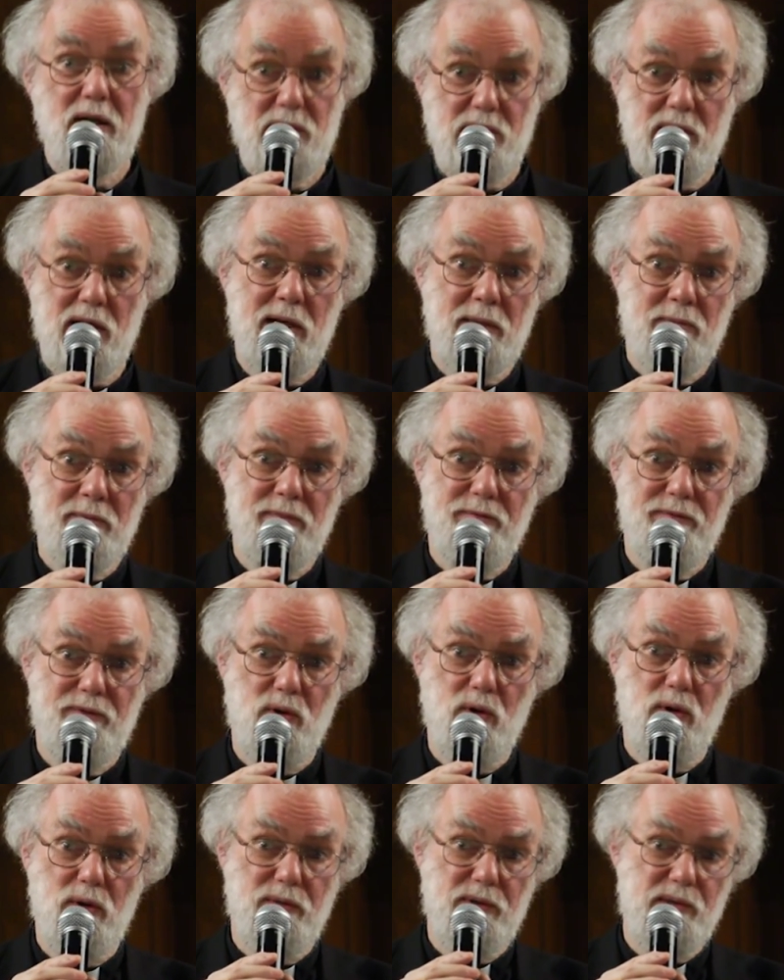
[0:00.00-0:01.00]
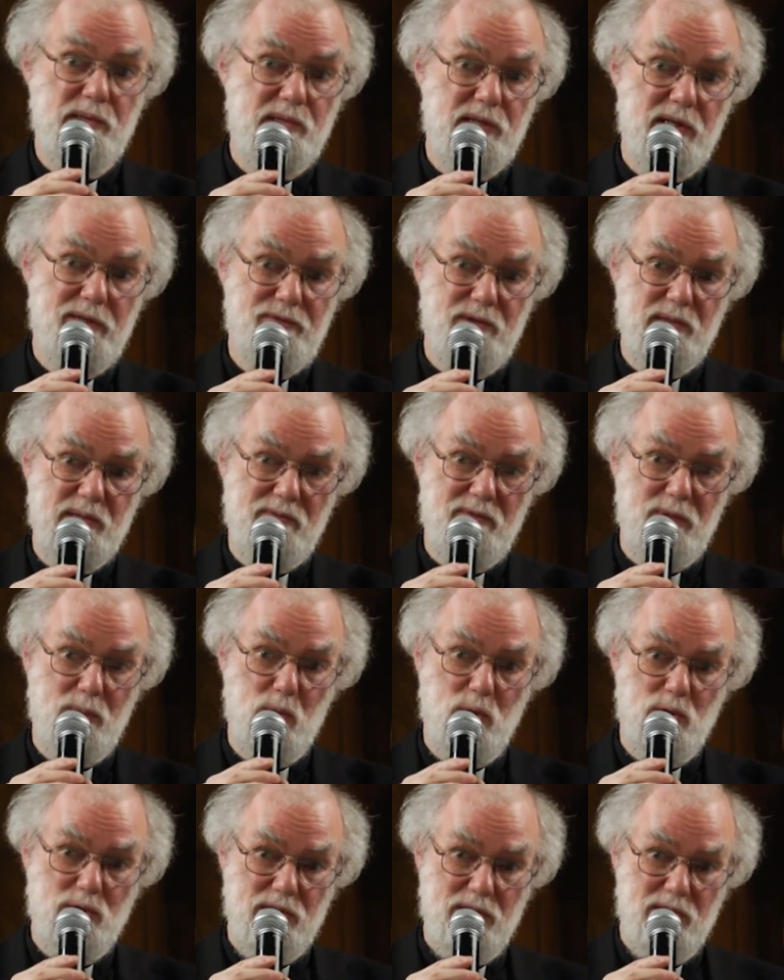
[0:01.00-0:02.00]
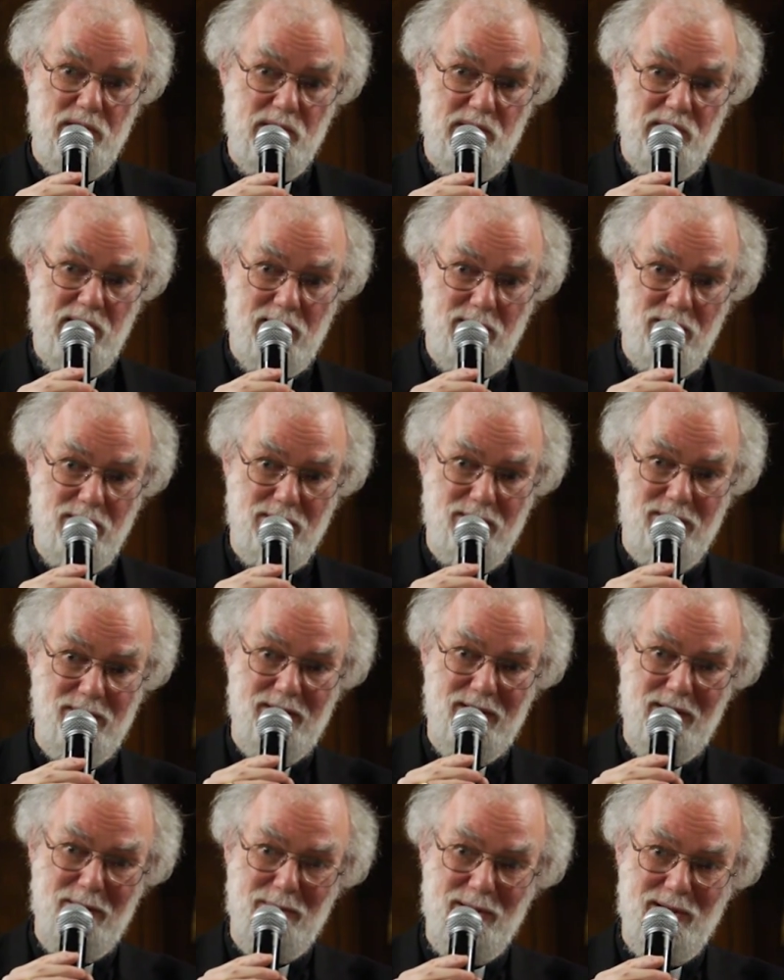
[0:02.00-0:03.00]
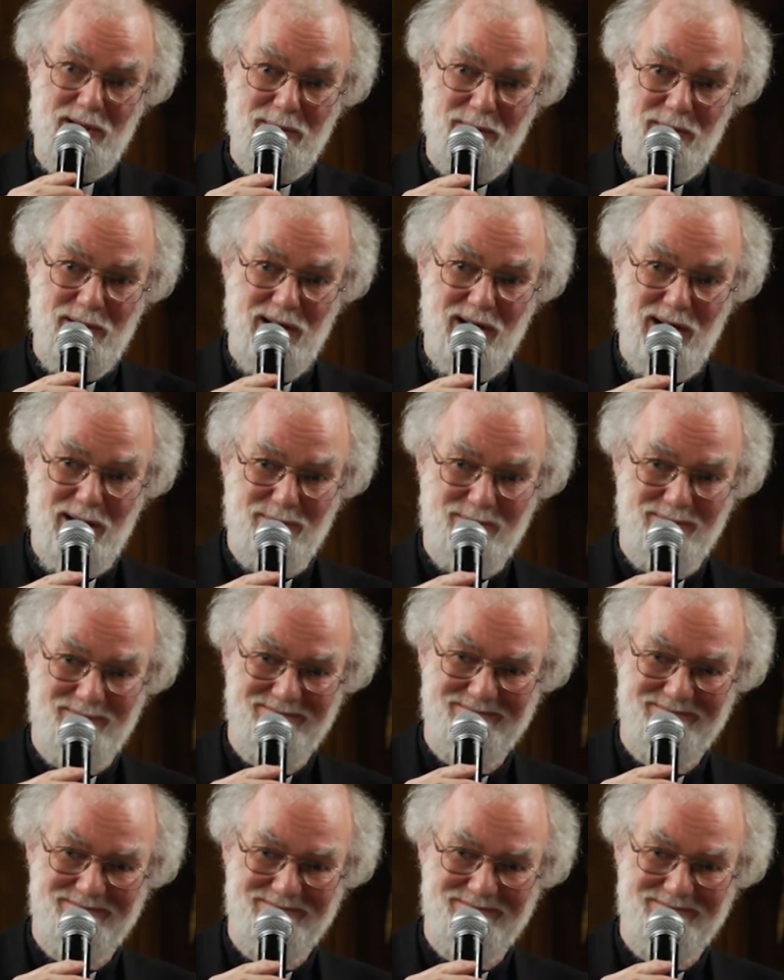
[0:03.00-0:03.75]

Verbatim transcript: time for the surface of the water to settle and become calm